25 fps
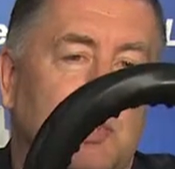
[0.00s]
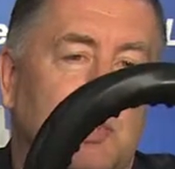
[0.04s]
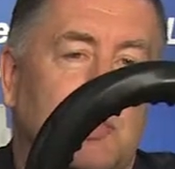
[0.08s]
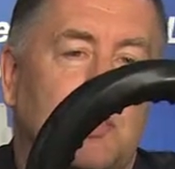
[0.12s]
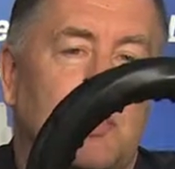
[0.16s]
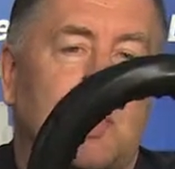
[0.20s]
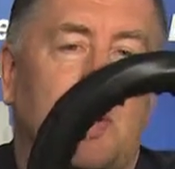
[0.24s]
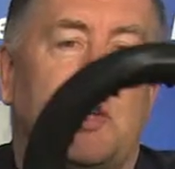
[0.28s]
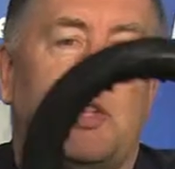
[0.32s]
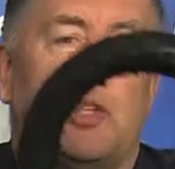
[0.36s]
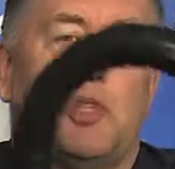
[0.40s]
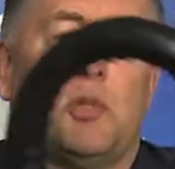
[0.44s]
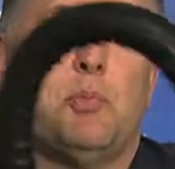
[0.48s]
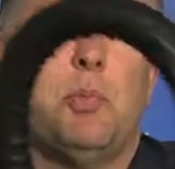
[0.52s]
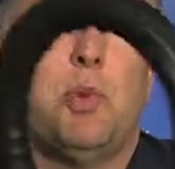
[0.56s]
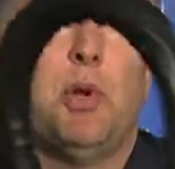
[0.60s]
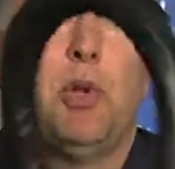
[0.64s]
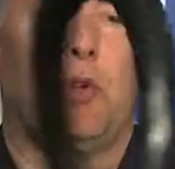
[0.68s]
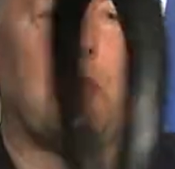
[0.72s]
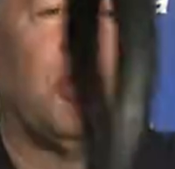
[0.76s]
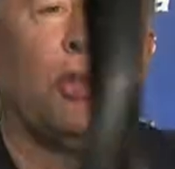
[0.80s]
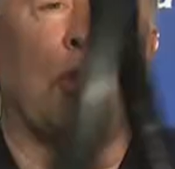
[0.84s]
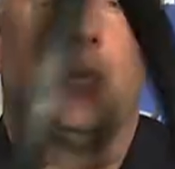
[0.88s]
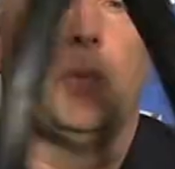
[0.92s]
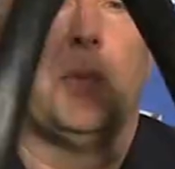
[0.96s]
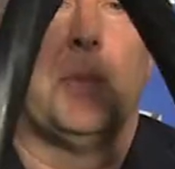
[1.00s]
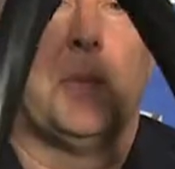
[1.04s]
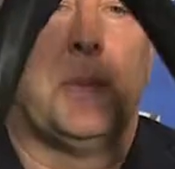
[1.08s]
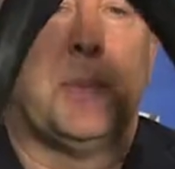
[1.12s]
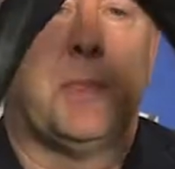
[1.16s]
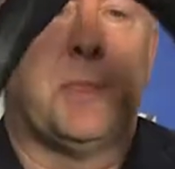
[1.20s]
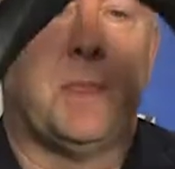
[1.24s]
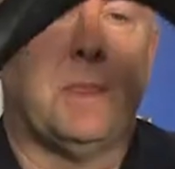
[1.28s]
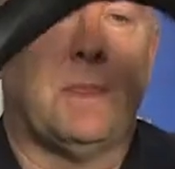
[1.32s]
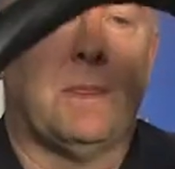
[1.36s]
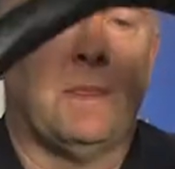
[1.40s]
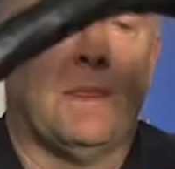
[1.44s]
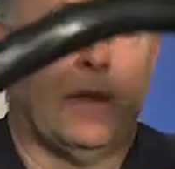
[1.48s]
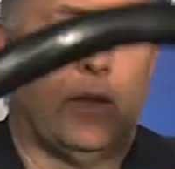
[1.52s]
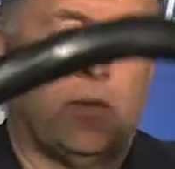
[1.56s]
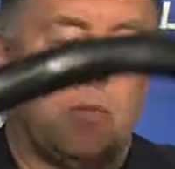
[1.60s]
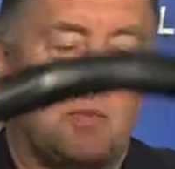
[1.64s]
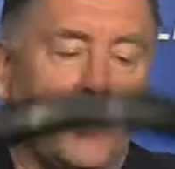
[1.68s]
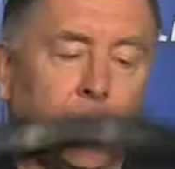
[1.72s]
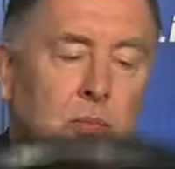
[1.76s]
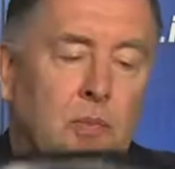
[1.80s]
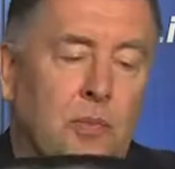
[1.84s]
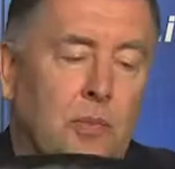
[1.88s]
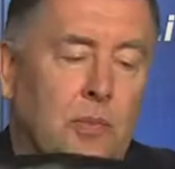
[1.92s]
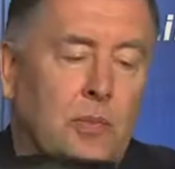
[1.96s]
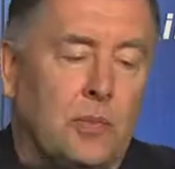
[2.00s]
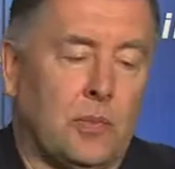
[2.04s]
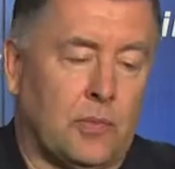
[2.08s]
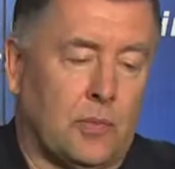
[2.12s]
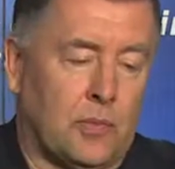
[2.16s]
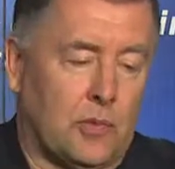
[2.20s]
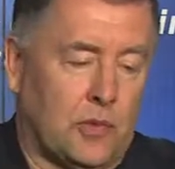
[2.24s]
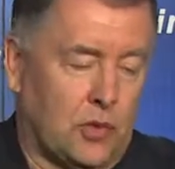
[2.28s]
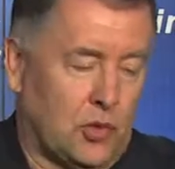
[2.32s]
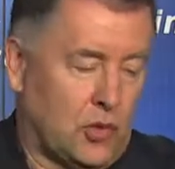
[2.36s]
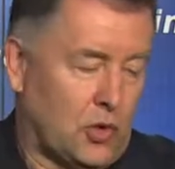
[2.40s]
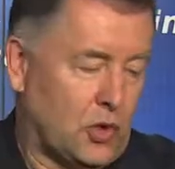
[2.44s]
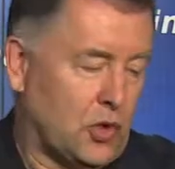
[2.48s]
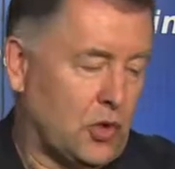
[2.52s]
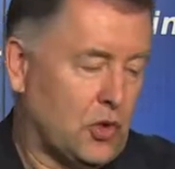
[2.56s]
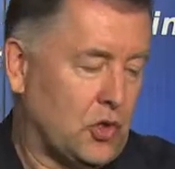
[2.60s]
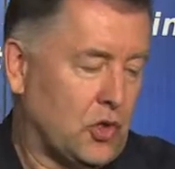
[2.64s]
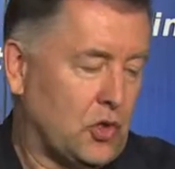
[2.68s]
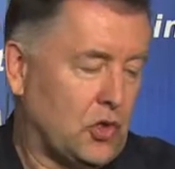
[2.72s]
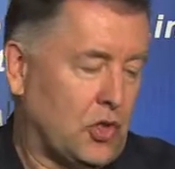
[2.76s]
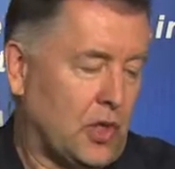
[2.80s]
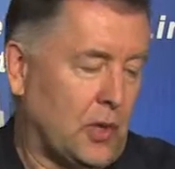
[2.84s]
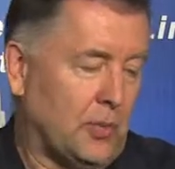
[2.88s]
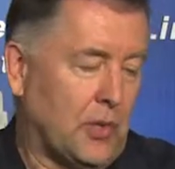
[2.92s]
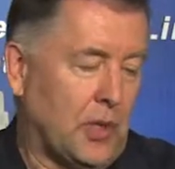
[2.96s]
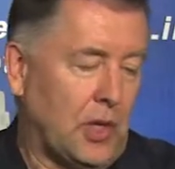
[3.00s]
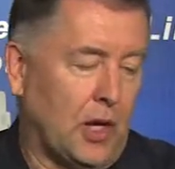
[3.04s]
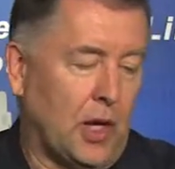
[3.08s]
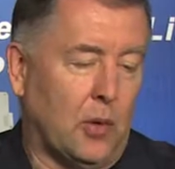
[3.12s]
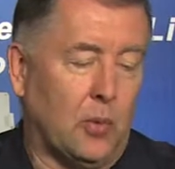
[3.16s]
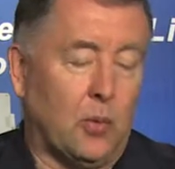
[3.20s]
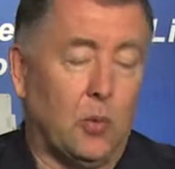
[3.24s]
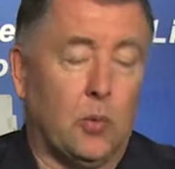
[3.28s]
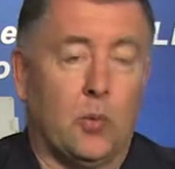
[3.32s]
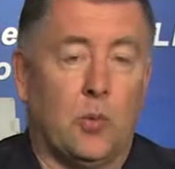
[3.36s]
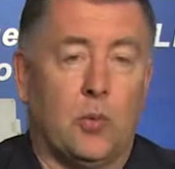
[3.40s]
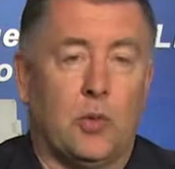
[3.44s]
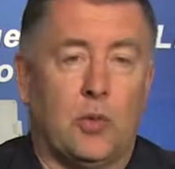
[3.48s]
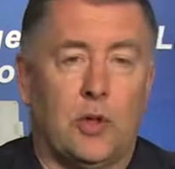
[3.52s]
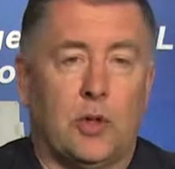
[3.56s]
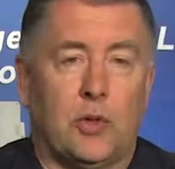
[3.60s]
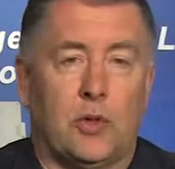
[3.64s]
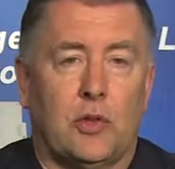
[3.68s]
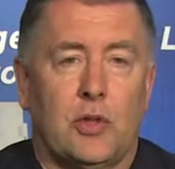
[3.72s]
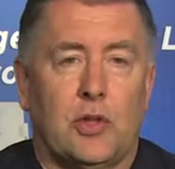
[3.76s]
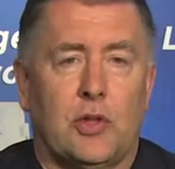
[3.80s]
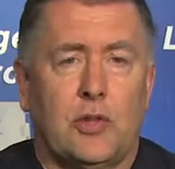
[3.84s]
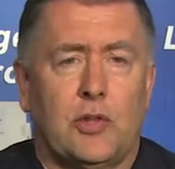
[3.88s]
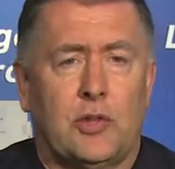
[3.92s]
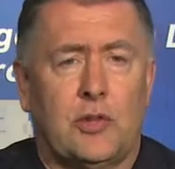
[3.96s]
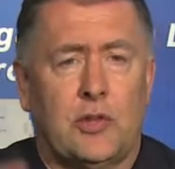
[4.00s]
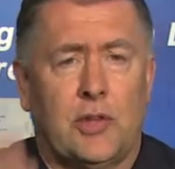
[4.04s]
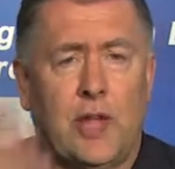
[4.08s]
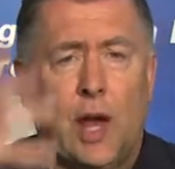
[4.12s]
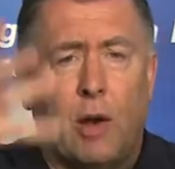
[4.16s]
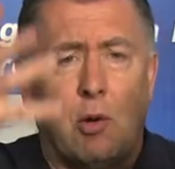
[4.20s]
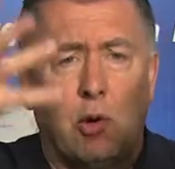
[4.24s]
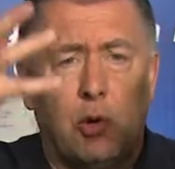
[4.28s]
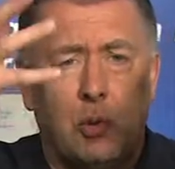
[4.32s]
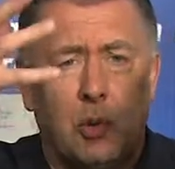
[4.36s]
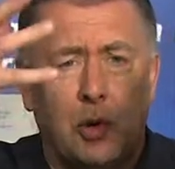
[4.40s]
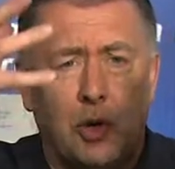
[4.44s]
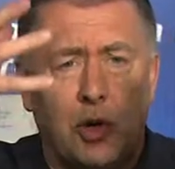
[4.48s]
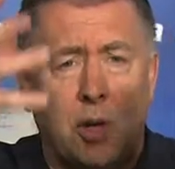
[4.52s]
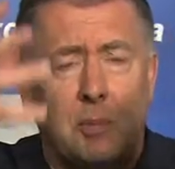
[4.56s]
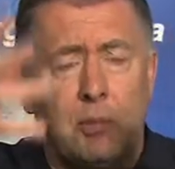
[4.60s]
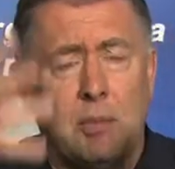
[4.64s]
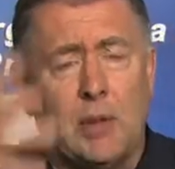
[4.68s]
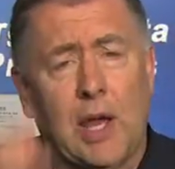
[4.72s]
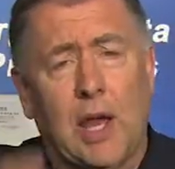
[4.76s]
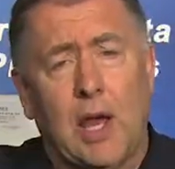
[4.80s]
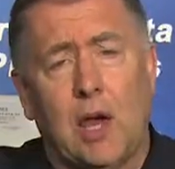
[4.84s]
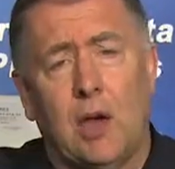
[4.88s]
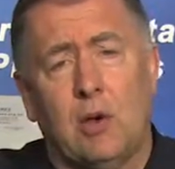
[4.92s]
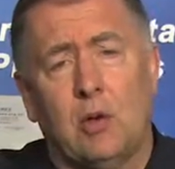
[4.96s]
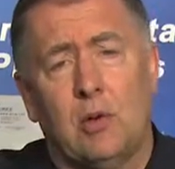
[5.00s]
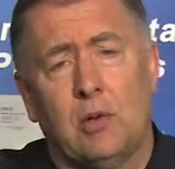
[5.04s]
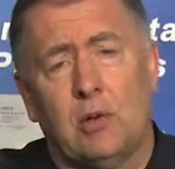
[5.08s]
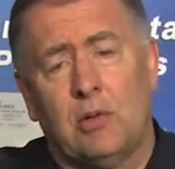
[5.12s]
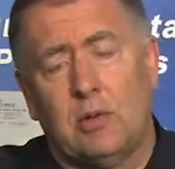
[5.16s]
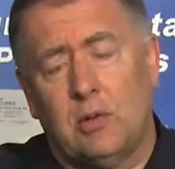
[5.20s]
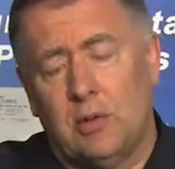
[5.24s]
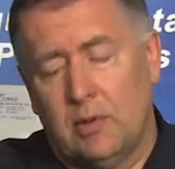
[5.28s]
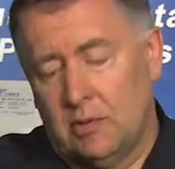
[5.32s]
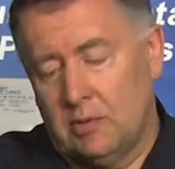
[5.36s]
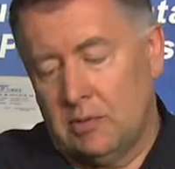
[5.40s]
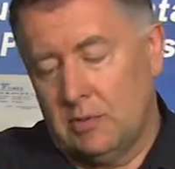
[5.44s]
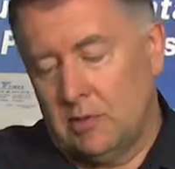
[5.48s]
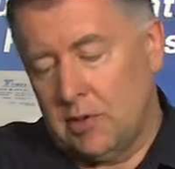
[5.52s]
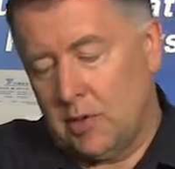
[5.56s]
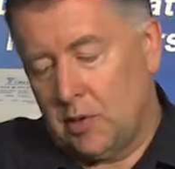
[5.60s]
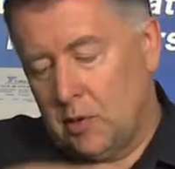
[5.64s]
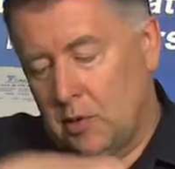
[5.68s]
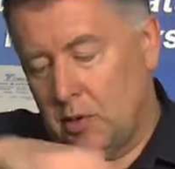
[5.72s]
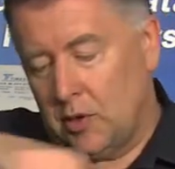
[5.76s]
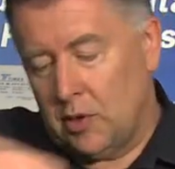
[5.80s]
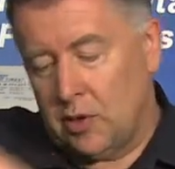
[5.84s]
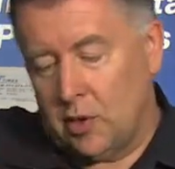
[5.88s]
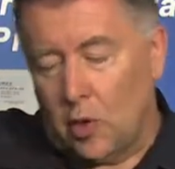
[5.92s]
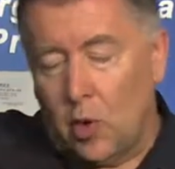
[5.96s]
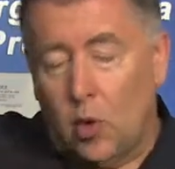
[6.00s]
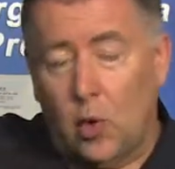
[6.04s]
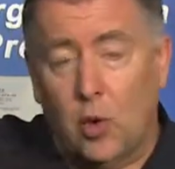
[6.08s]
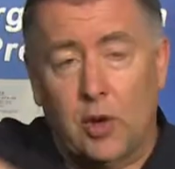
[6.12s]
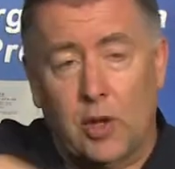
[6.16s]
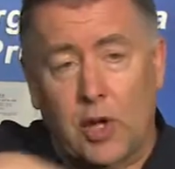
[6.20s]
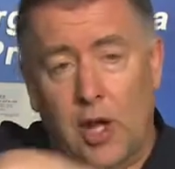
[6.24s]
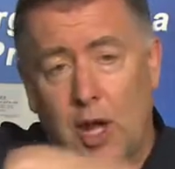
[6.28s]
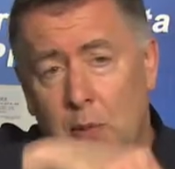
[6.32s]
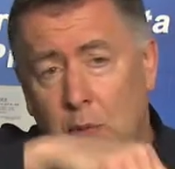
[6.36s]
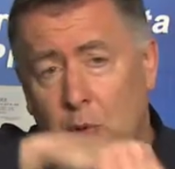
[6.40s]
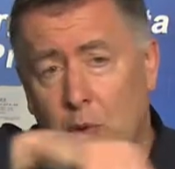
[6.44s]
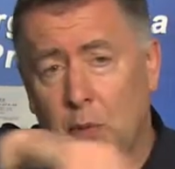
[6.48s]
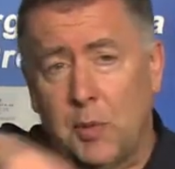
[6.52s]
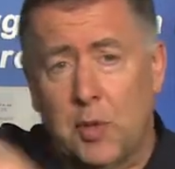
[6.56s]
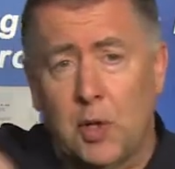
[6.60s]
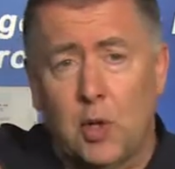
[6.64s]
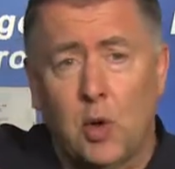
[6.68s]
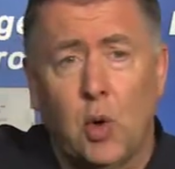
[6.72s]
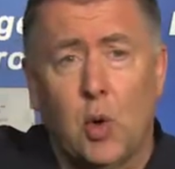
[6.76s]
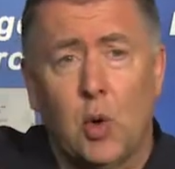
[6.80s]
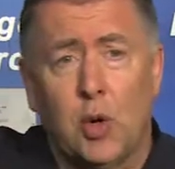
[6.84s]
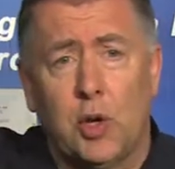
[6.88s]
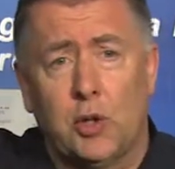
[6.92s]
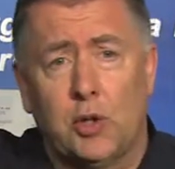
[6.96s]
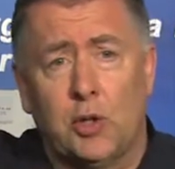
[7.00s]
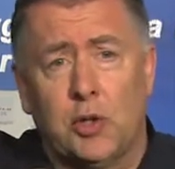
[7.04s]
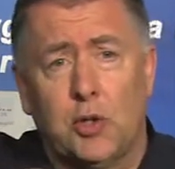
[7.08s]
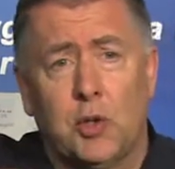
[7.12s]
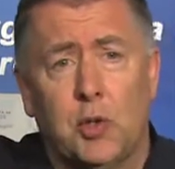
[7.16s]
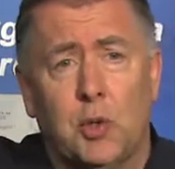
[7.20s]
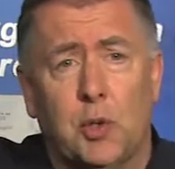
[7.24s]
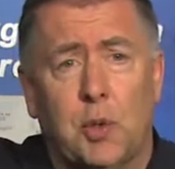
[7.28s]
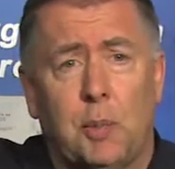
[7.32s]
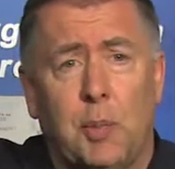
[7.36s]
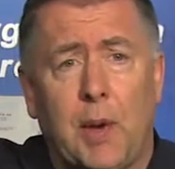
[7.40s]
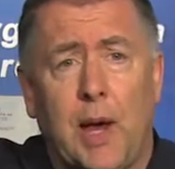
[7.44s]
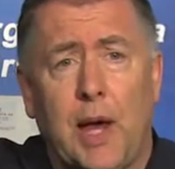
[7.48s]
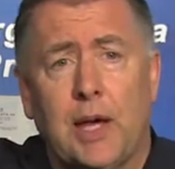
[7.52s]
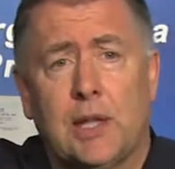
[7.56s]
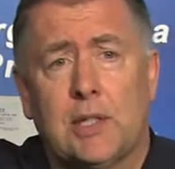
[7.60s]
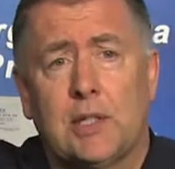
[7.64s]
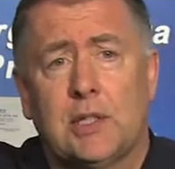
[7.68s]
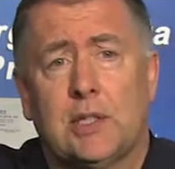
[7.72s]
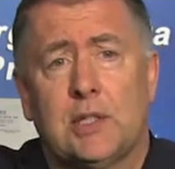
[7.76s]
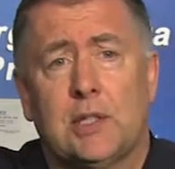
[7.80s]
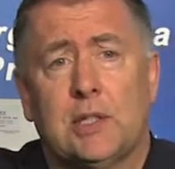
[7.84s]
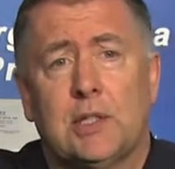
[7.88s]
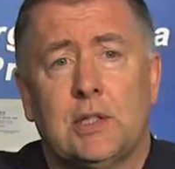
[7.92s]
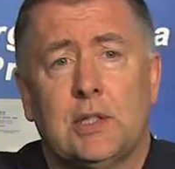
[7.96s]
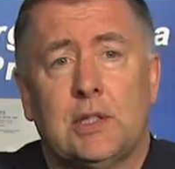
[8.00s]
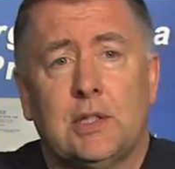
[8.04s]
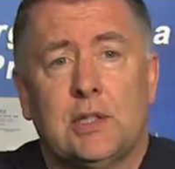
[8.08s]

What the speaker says: inside this bundle. So this is something that the tower would come down, and the cable would be coiled into a box.